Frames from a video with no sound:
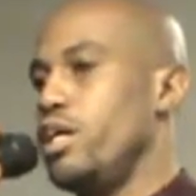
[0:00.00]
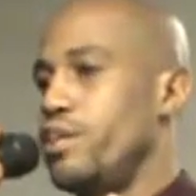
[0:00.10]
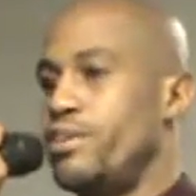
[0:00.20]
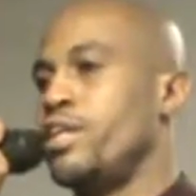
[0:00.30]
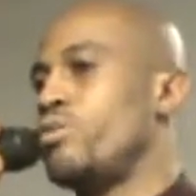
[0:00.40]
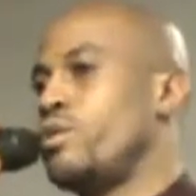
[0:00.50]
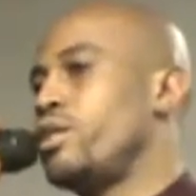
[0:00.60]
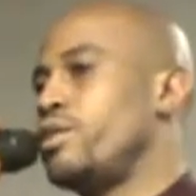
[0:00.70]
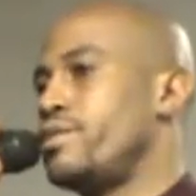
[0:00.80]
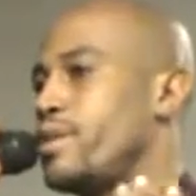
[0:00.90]
If
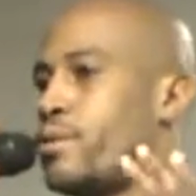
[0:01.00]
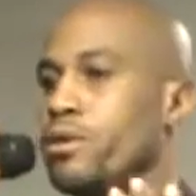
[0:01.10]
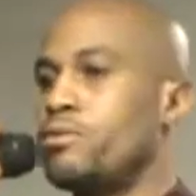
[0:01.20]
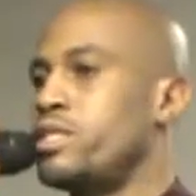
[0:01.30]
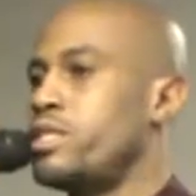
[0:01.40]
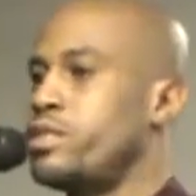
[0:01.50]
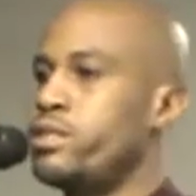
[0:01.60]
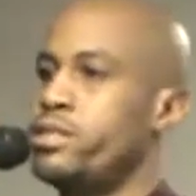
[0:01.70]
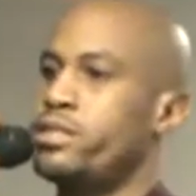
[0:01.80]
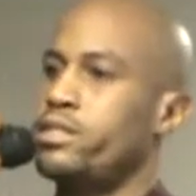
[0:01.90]
anyone don't know
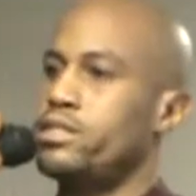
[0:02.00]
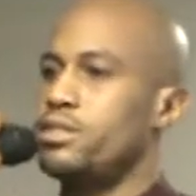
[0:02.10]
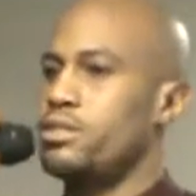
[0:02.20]
Jesus,